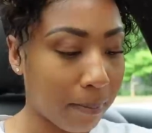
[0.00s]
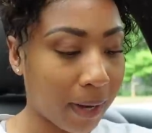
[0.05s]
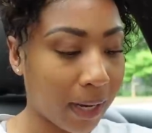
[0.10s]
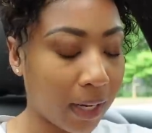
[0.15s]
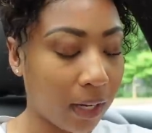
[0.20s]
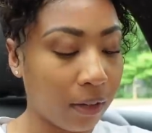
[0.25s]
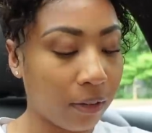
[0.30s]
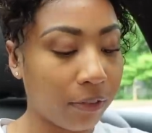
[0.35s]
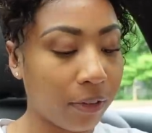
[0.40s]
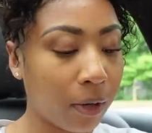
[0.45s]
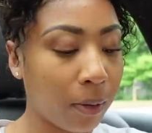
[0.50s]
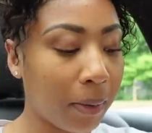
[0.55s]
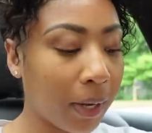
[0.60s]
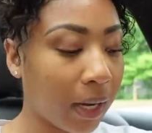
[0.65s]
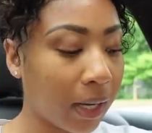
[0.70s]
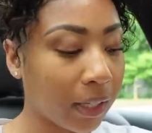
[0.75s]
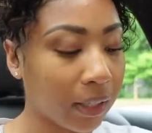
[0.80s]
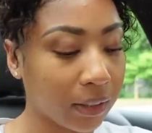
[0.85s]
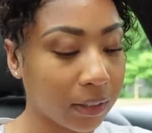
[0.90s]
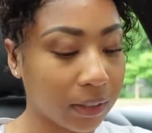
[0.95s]
my info
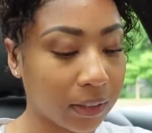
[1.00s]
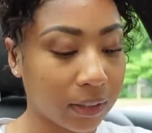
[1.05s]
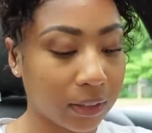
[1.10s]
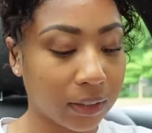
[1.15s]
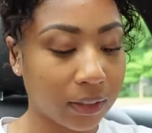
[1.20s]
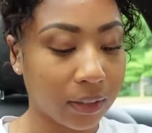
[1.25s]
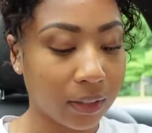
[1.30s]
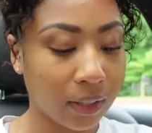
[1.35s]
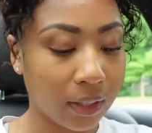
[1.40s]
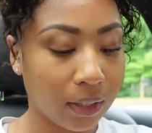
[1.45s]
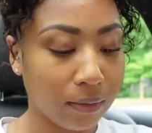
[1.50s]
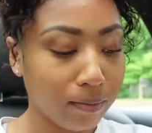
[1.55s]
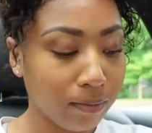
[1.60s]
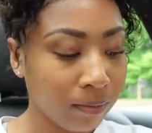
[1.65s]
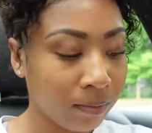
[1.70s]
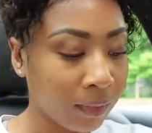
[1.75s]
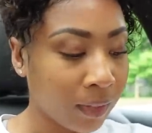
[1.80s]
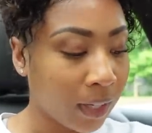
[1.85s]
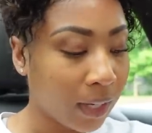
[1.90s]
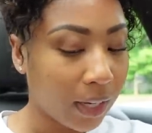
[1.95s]
box.
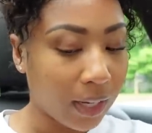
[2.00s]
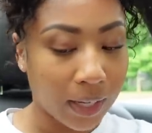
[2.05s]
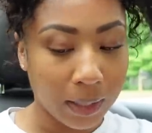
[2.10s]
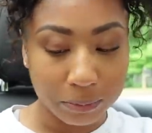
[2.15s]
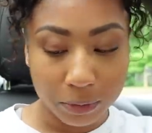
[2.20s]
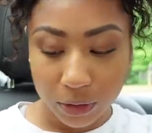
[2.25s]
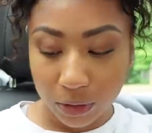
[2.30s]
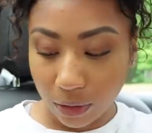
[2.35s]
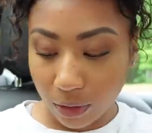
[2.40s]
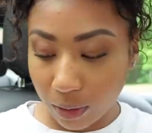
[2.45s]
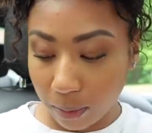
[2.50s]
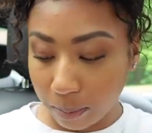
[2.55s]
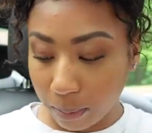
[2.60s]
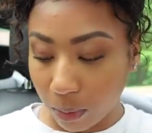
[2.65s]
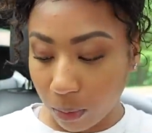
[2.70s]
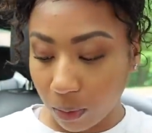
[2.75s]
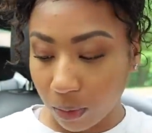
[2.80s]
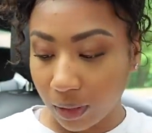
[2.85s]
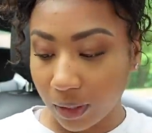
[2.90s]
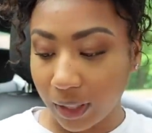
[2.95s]
And I'm just gonna
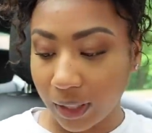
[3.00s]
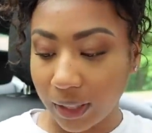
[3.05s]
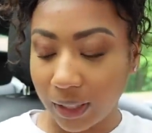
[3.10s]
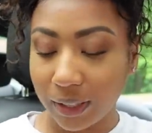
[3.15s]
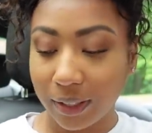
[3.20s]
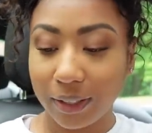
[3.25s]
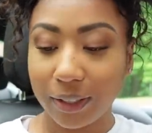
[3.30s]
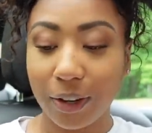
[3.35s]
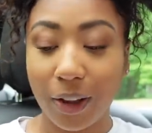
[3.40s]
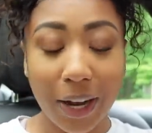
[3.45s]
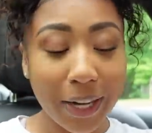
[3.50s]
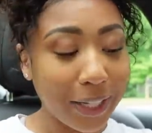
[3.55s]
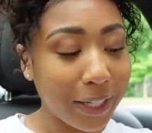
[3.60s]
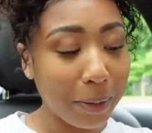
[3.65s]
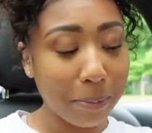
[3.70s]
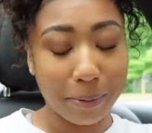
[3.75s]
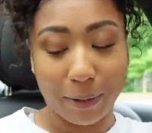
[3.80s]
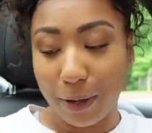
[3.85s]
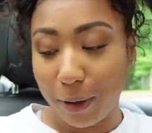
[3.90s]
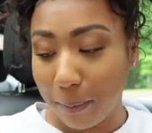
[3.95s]
pour it. Oh, I need
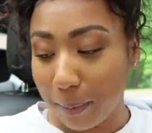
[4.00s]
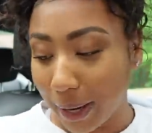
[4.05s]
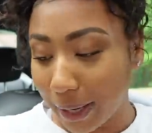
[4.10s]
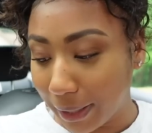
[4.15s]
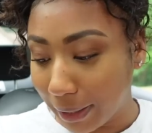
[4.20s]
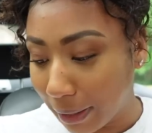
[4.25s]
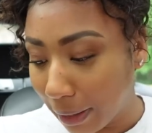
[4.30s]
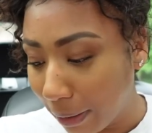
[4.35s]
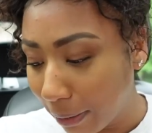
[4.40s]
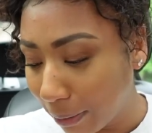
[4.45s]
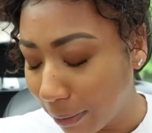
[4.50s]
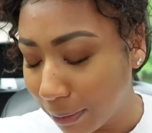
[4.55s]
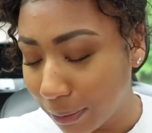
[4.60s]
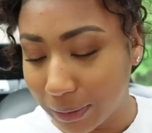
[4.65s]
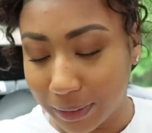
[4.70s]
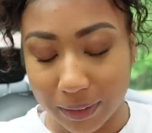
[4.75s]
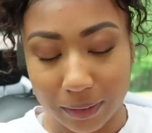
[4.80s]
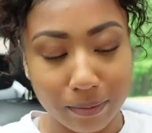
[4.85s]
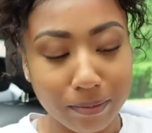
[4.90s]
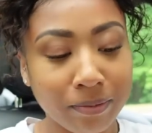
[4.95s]
to blow my
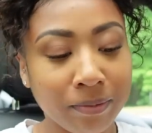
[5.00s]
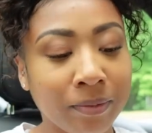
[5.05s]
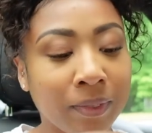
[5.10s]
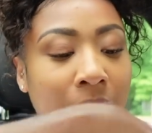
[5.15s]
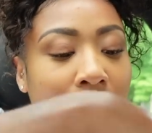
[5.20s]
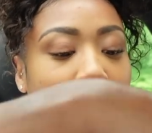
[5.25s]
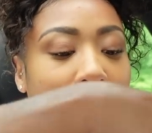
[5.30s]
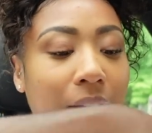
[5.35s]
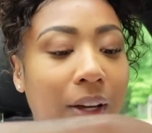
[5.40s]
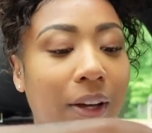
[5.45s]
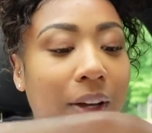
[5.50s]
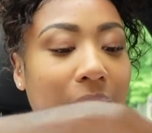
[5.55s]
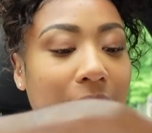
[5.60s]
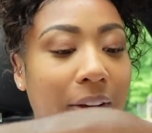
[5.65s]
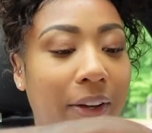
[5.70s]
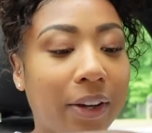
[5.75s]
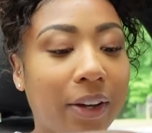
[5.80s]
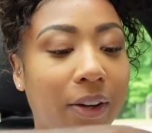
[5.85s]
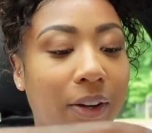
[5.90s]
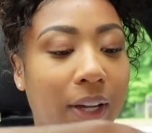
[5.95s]
nose.
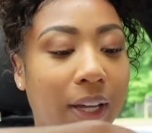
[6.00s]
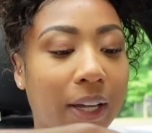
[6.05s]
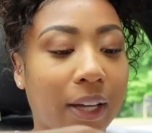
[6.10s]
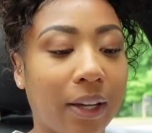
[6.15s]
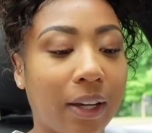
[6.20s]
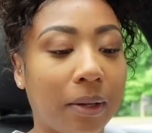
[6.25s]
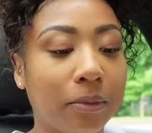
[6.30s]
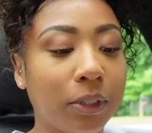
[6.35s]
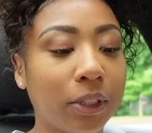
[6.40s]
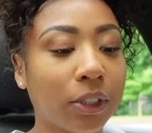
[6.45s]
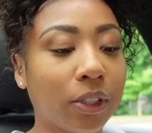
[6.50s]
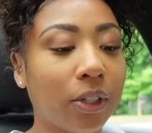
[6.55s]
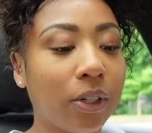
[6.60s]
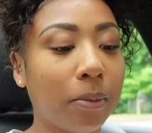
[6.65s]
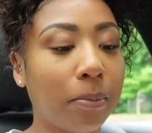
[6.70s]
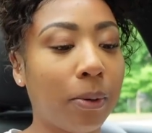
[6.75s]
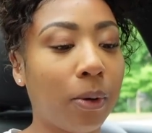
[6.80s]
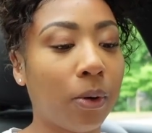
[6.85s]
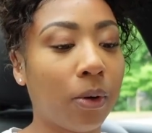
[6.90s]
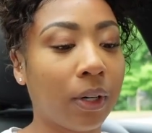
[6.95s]
Okay, I'm just
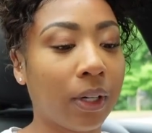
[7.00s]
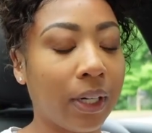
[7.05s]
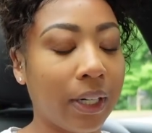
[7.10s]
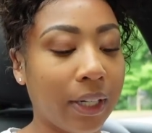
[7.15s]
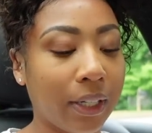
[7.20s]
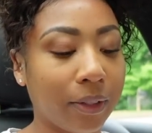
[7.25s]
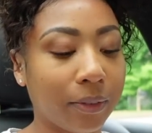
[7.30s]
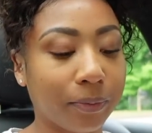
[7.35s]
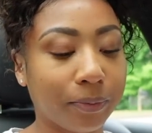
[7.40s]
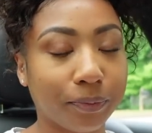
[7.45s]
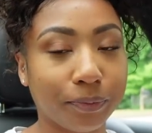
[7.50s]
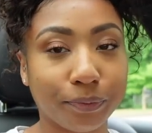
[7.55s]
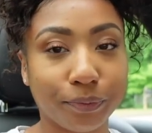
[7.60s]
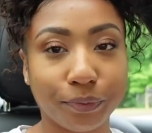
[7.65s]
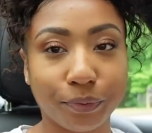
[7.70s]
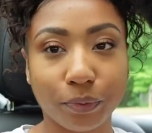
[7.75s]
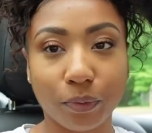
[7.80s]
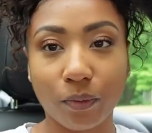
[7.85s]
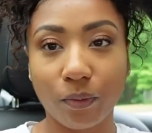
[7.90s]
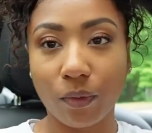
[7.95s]
gonna pour it
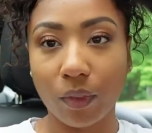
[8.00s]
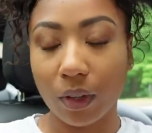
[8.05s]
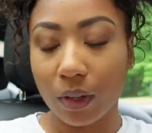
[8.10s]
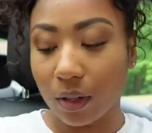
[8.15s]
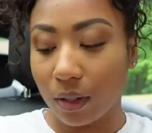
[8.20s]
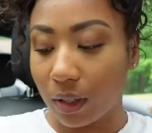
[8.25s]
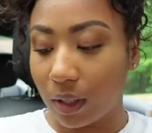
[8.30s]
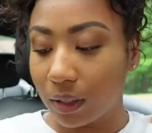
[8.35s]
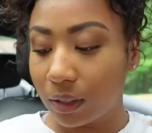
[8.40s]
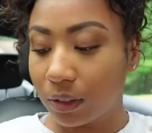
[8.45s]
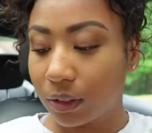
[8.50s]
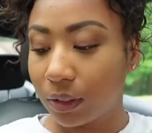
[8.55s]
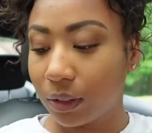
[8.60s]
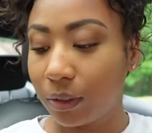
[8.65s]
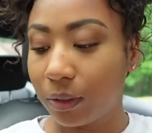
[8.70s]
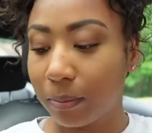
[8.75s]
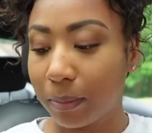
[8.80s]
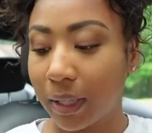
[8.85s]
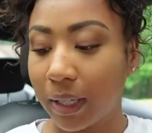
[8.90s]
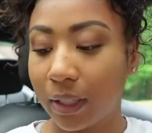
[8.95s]

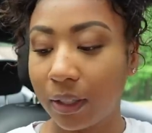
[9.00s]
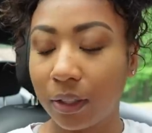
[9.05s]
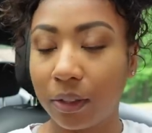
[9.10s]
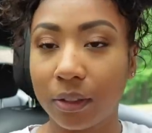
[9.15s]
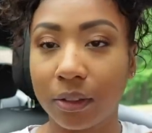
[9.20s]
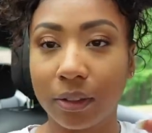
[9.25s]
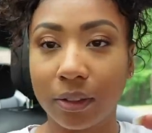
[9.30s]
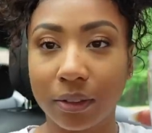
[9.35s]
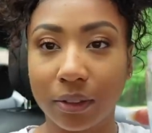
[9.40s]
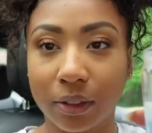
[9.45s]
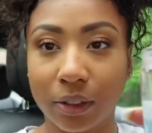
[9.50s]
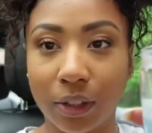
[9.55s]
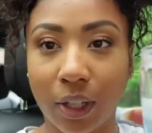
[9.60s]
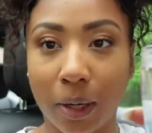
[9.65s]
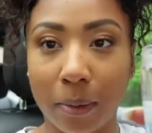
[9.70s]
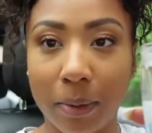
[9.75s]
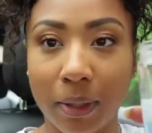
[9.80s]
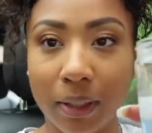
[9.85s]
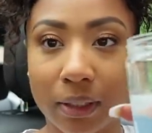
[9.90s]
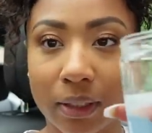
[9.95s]
into my little
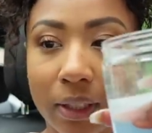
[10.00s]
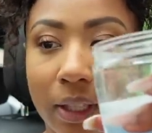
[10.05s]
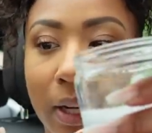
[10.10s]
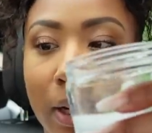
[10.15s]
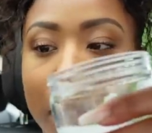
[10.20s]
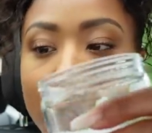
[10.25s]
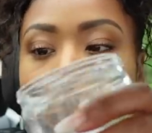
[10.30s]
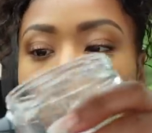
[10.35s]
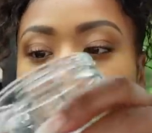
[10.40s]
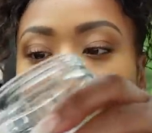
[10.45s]
Starbucks cup I